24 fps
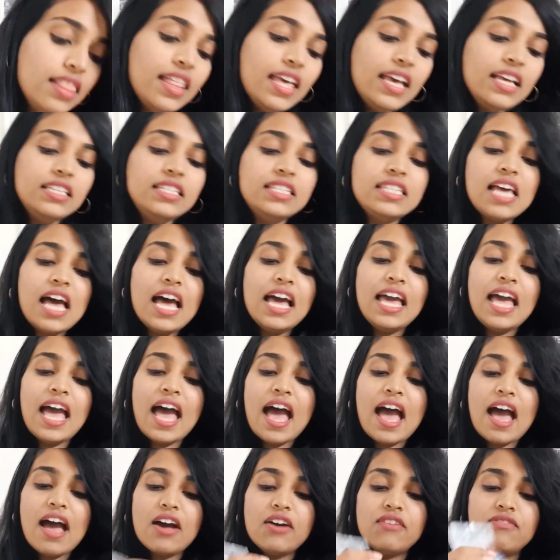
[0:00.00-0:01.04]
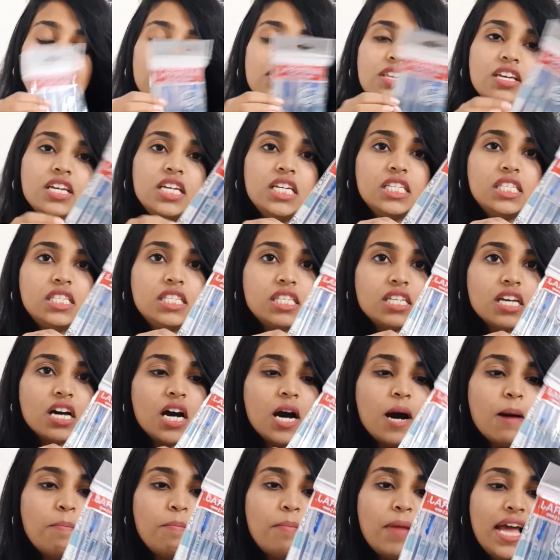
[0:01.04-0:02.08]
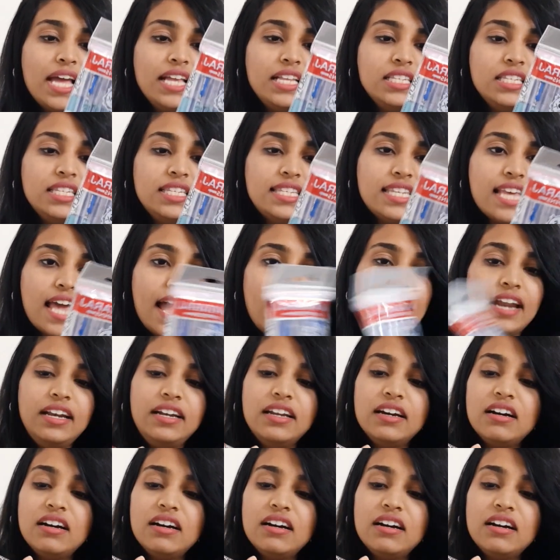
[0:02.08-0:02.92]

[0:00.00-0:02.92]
Next I have this pen set.